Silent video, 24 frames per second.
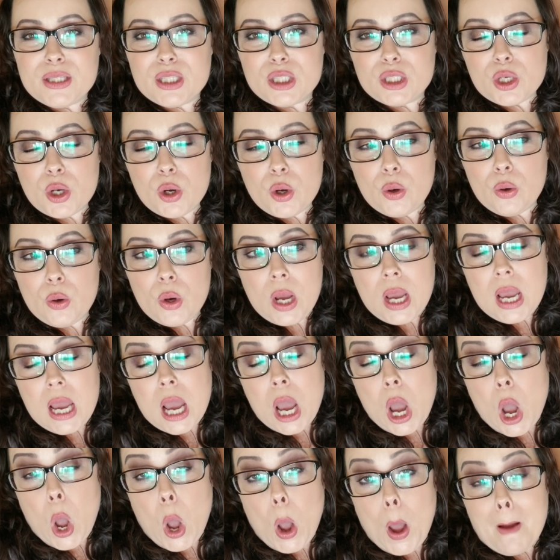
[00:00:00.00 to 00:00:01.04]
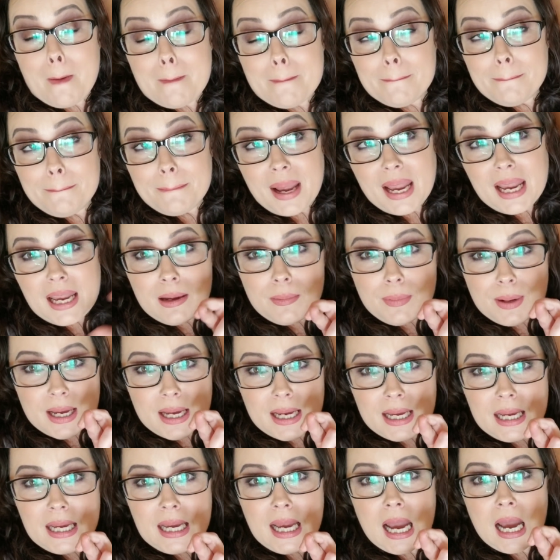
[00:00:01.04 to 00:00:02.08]
So
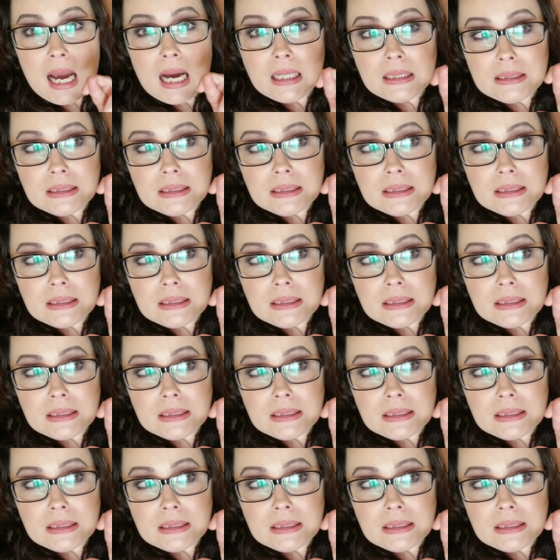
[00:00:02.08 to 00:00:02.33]
maybe